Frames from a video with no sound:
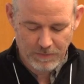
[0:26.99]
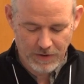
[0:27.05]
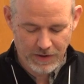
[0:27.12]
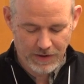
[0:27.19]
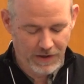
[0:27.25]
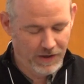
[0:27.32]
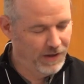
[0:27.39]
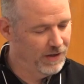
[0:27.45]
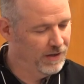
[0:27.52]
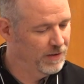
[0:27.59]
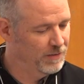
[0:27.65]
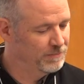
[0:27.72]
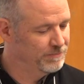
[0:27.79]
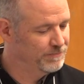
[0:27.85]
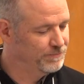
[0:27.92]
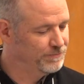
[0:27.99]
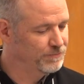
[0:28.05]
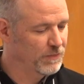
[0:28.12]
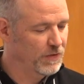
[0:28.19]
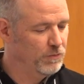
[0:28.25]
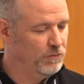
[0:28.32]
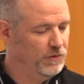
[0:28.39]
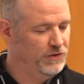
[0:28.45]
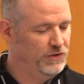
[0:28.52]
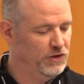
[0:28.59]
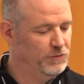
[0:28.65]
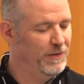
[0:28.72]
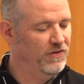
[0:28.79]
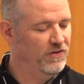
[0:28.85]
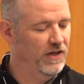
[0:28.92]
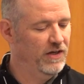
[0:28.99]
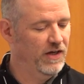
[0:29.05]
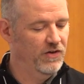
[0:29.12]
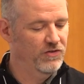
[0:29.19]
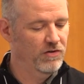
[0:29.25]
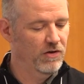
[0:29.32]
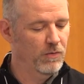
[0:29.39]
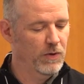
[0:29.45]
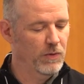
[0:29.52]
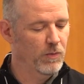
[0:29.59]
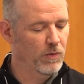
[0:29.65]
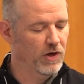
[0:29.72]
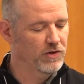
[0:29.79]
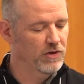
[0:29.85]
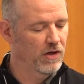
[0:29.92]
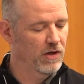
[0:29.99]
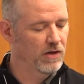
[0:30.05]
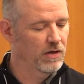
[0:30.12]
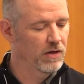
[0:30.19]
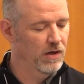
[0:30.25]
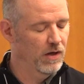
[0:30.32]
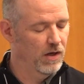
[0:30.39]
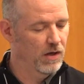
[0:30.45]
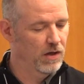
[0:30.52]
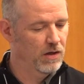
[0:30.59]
but just basically a case study where we worked on